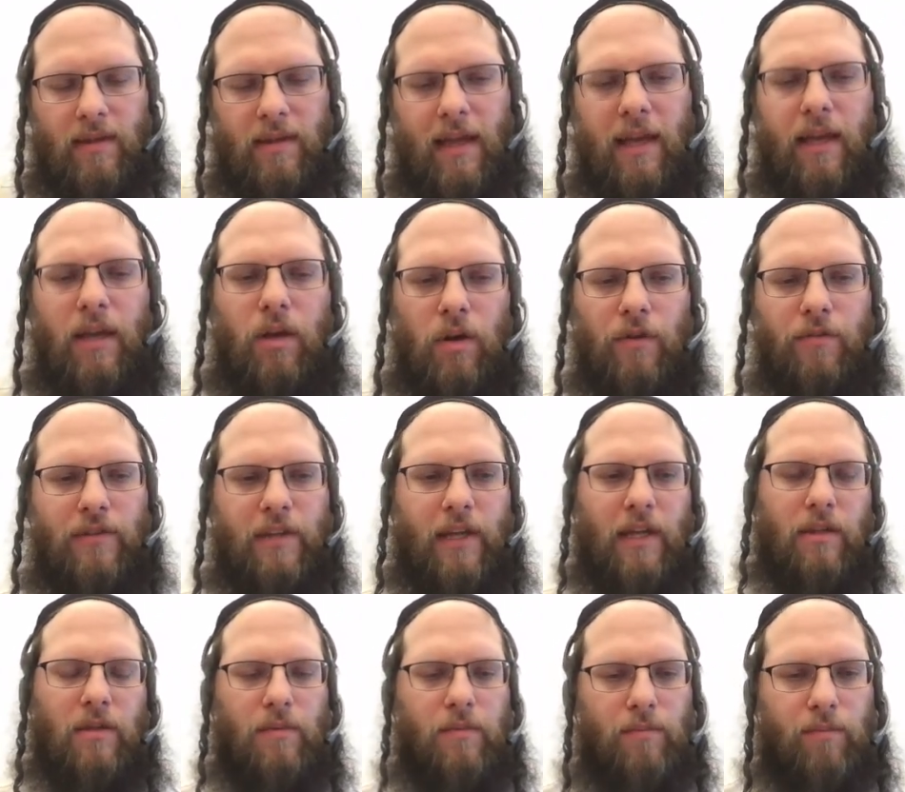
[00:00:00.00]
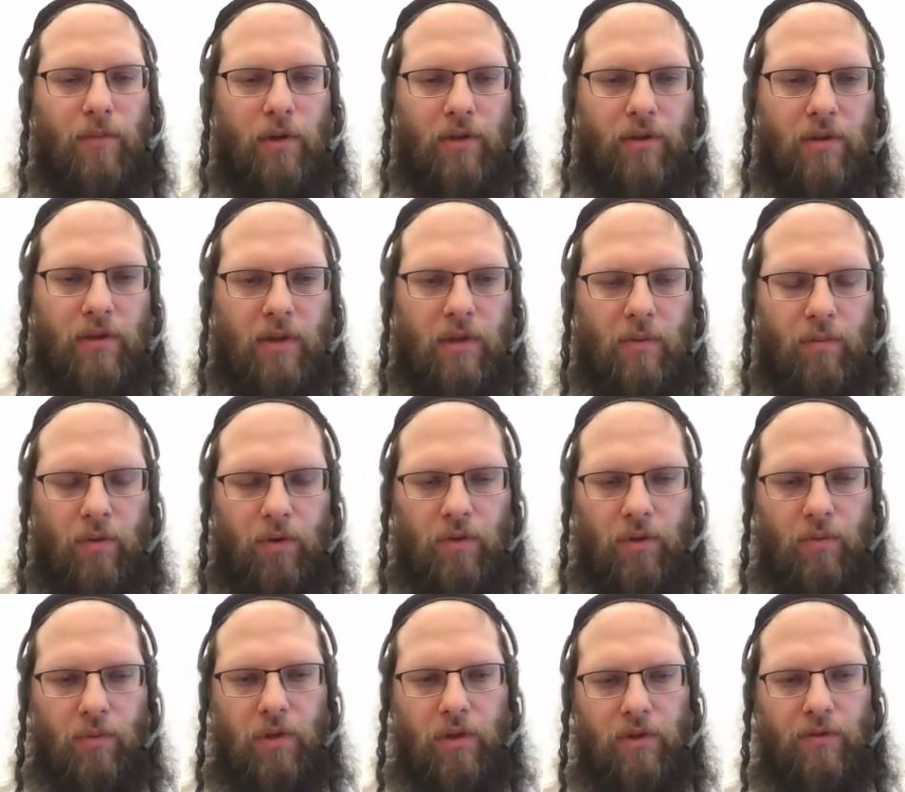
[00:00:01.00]
day of that month, and we
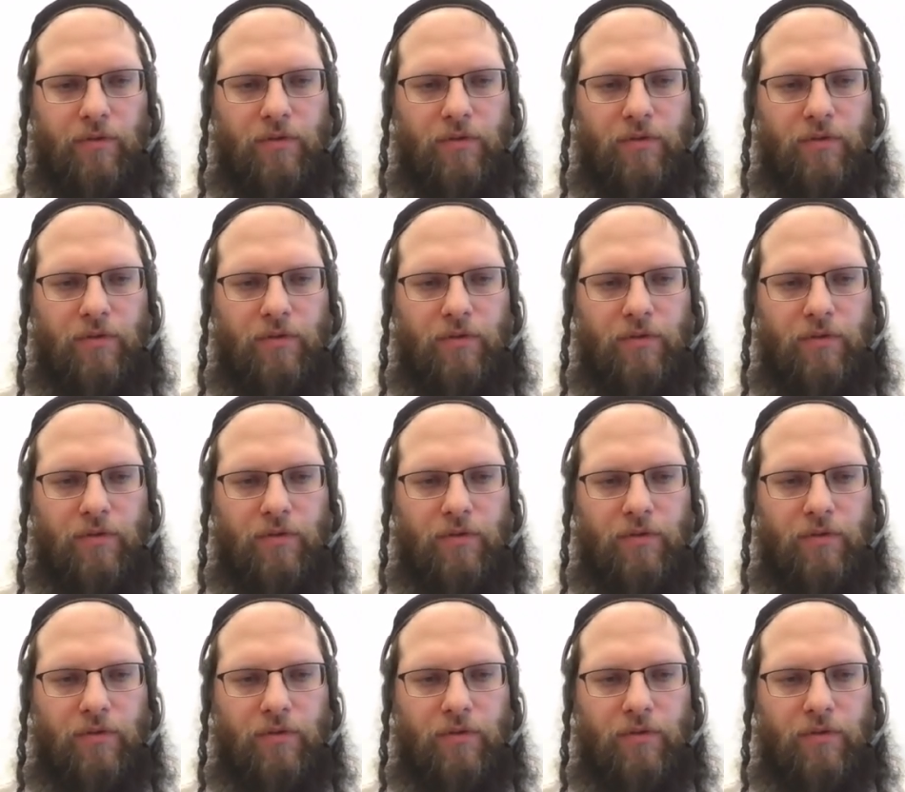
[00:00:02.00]
only want